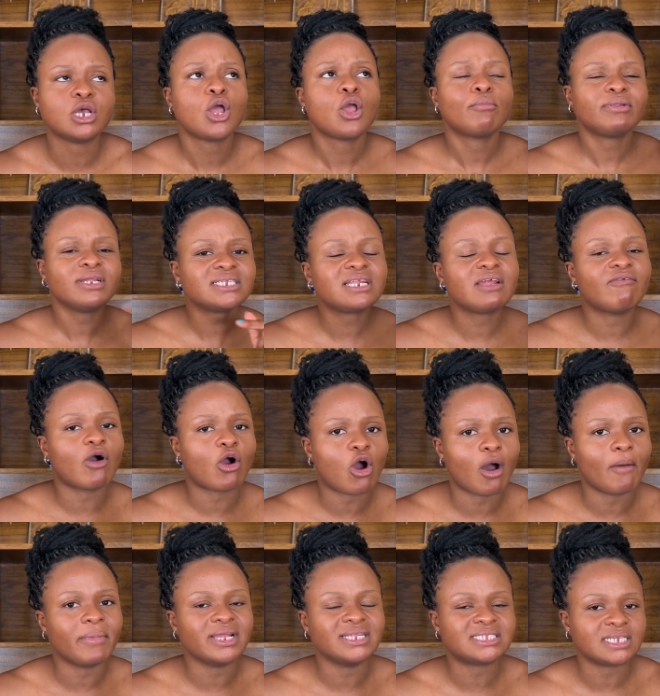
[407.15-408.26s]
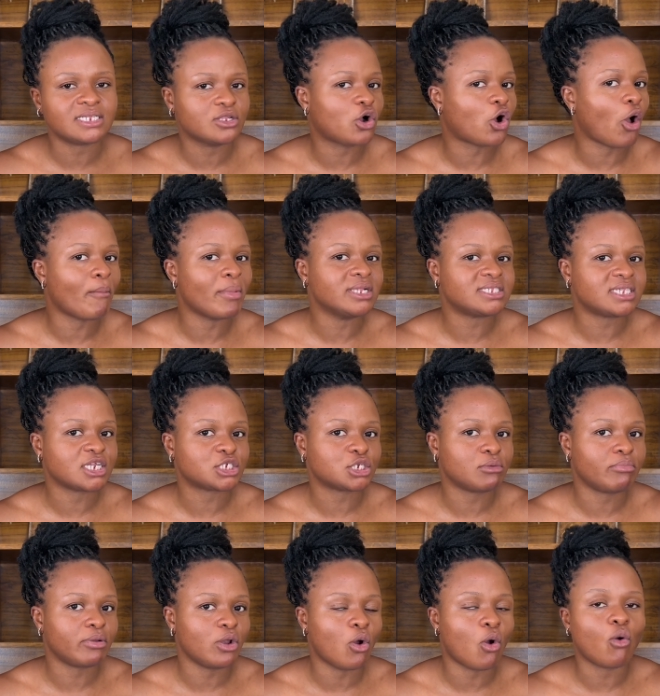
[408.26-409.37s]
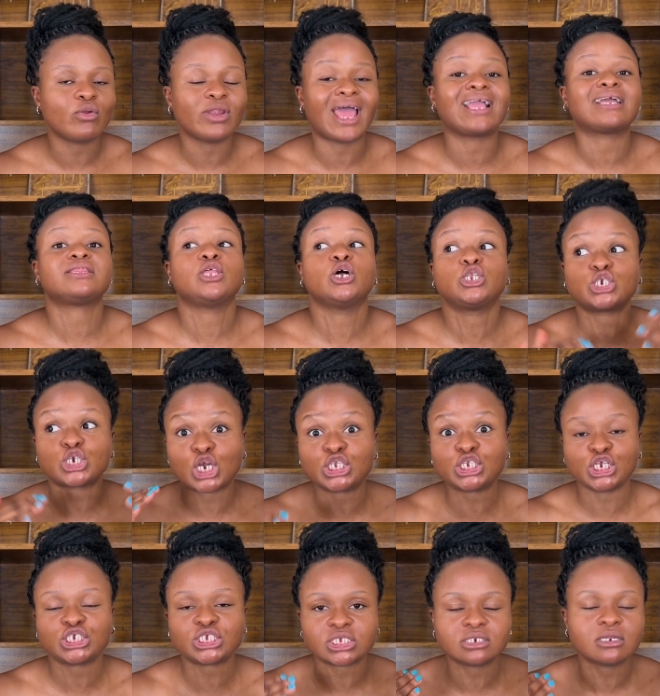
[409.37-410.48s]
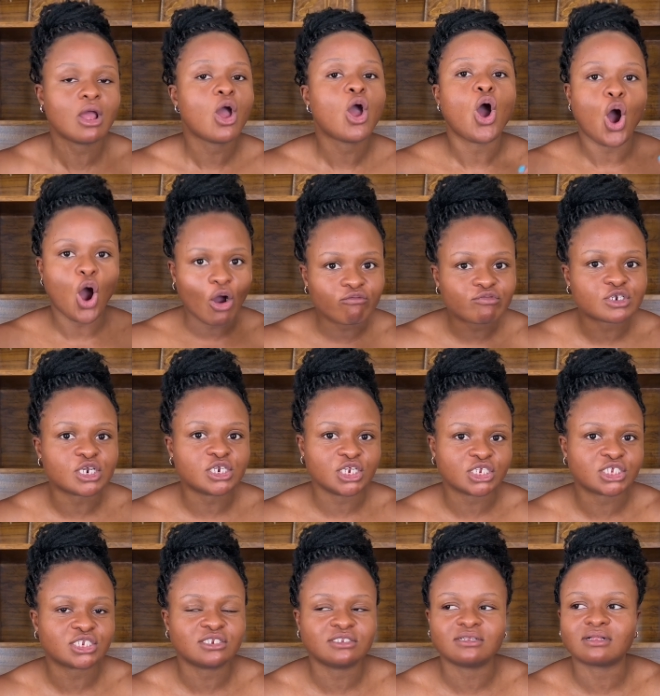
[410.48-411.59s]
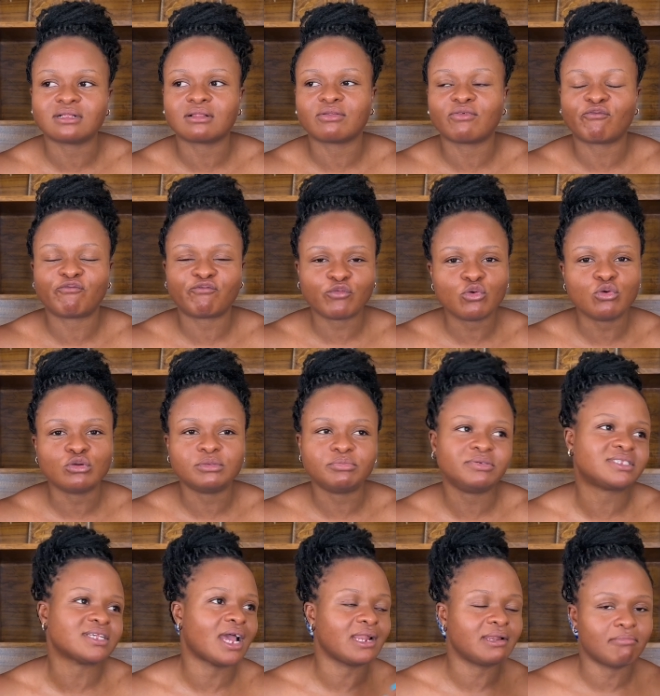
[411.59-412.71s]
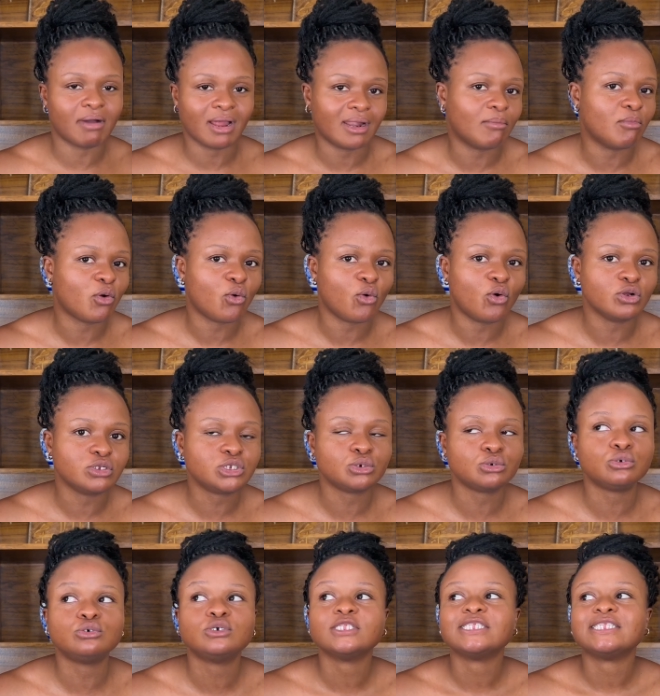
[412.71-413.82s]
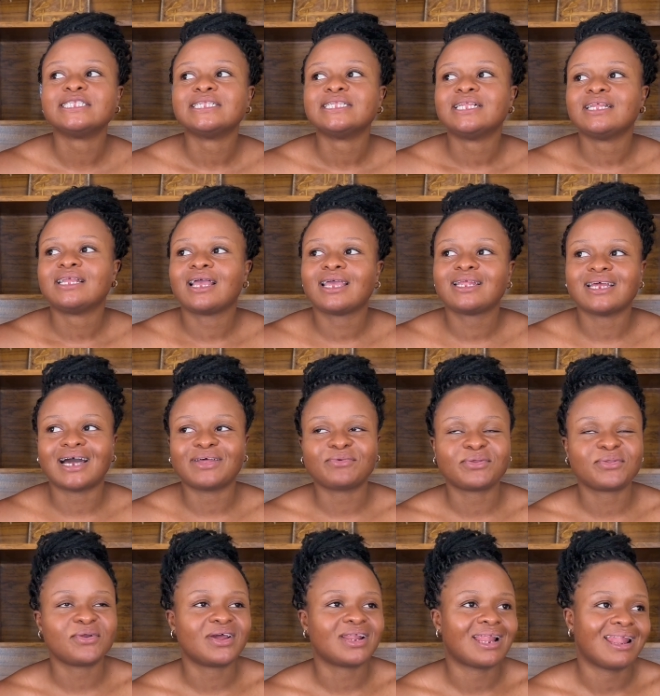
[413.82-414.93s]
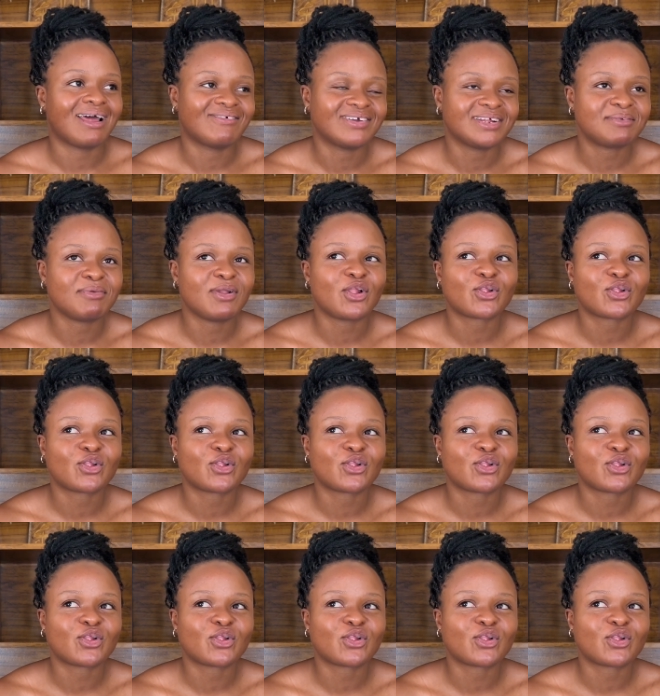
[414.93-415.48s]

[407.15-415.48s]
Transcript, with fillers: Please leave a comment in the comment section below, like the tradition of traditional food beside malamhodu. Hey, the other one, you're gonna laugh at me.